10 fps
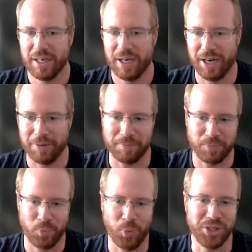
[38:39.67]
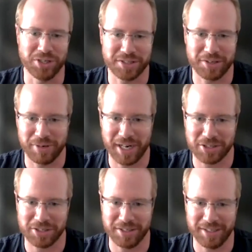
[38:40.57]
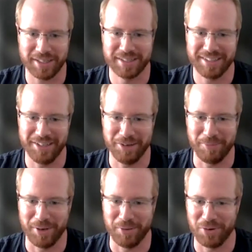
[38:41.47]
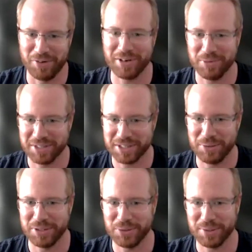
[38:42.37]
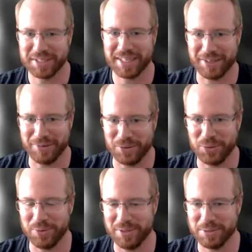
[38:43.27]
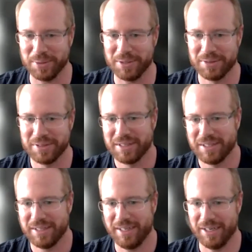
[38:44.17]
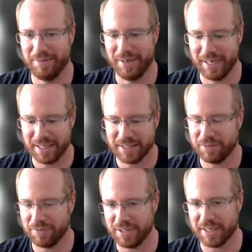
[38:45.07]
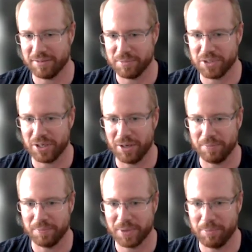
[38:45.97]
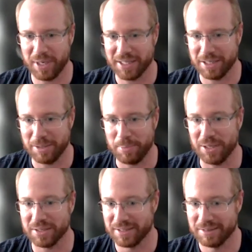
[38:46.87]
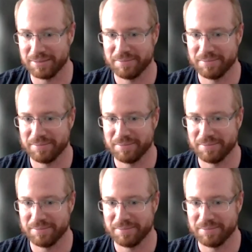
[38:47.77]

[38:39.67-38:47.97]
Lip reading: And then we judge their reaction there and whether they want to go on to a second call as well. And that's definitely saved some time compared to the past.